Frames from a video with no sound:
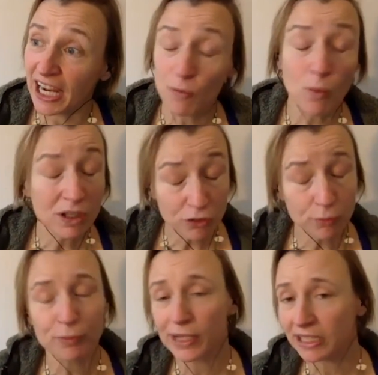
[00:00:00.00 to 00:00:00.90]
I
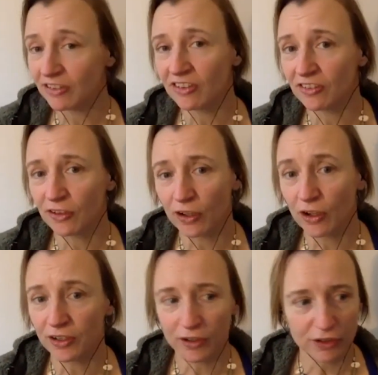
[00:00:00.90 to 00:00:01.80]
want to practice
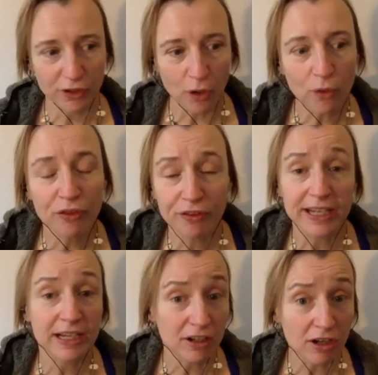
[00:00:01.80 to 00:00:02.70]
the, the, the whole
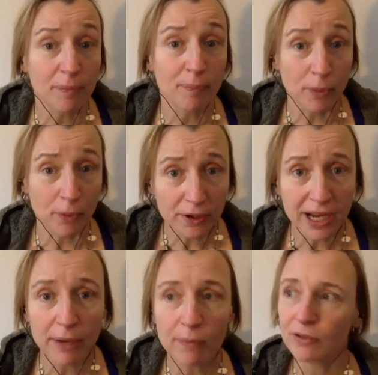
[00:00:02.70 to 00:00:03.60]
thing a lot
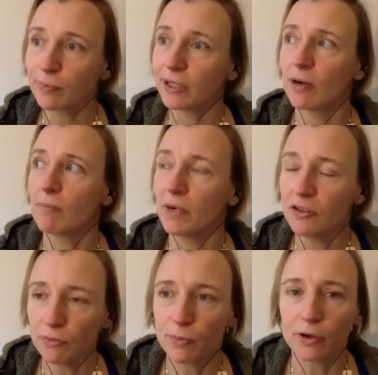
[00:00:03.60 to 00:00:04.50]
more. I want to become
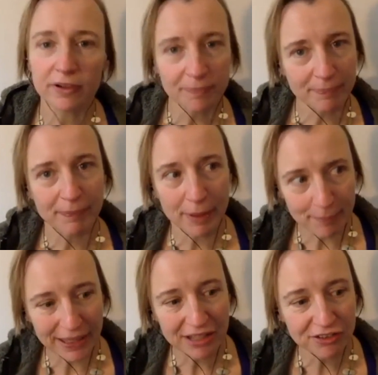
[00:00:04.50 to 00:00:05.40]
much more a,
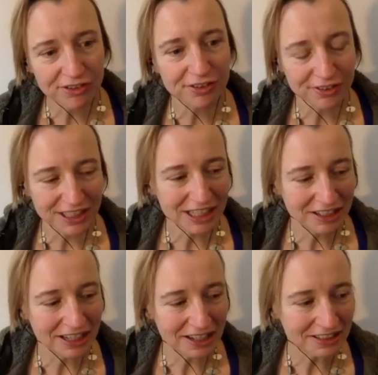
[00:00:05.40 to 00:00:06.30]
a master
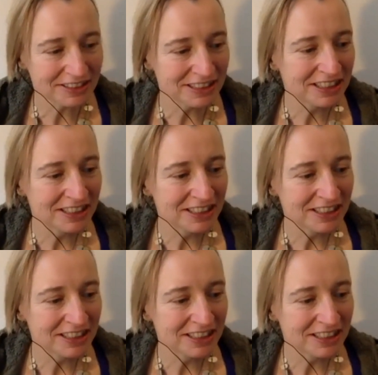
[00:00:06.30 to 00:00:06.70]
in that.